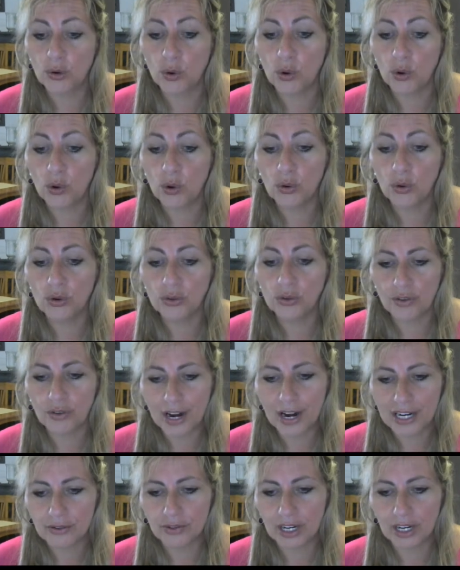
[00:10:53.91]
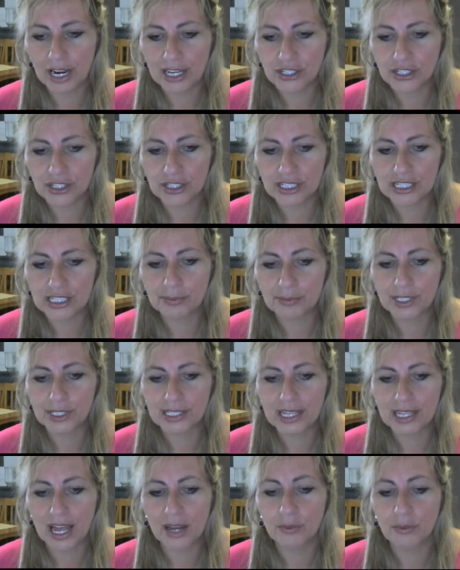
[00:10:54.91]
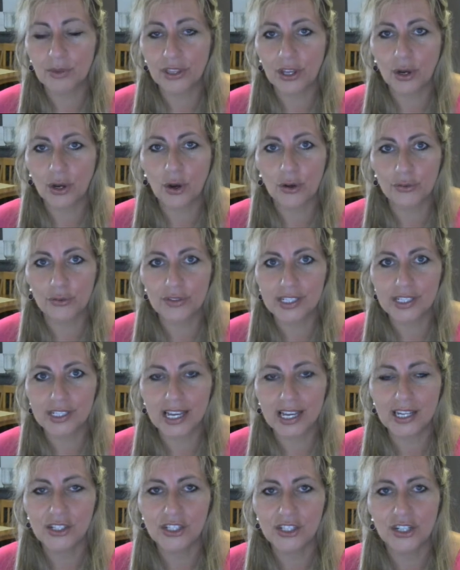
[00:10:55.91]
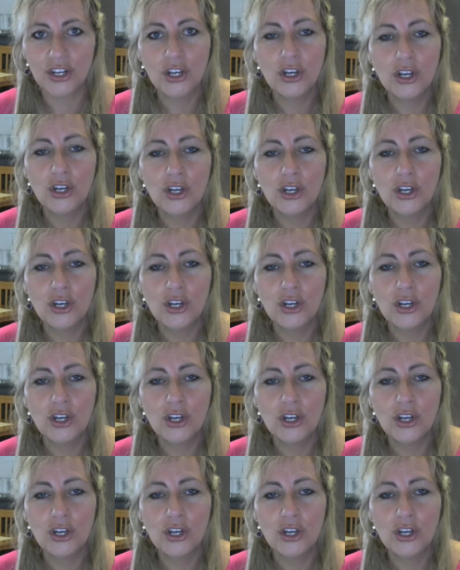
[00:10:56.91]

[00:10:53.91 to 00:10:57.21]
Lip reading: all great relationships start with a conversation.